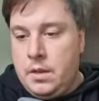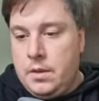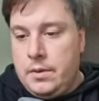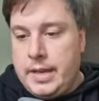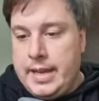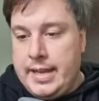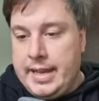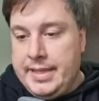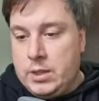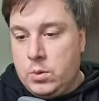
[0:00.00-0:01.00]
Okay,
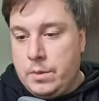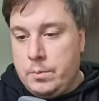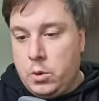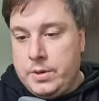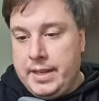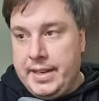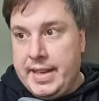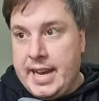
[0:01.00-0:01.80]
and this one brought in